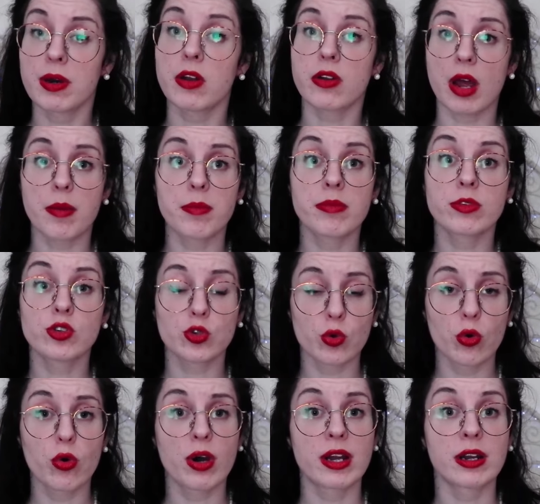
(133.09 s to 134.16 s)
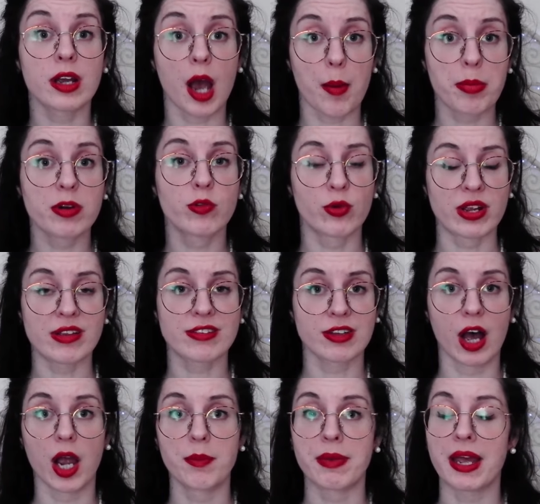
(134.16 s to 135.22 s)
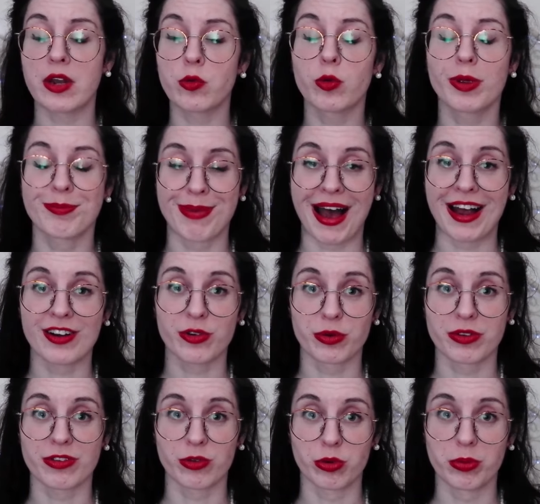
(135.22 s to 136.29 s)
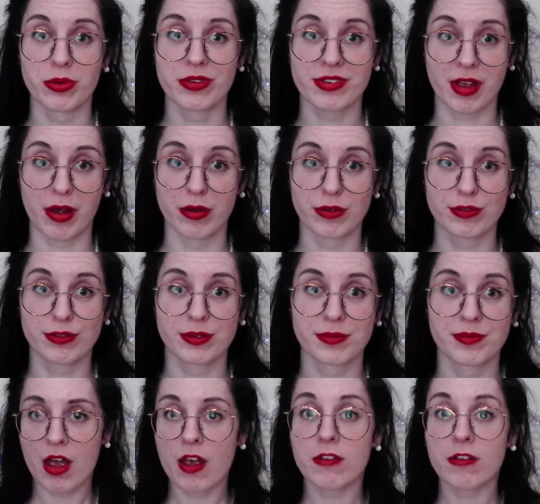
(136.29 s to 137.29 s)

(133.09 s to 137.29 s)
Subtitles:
but I'm sure in a couple of weeks' time it will be back to its normal self.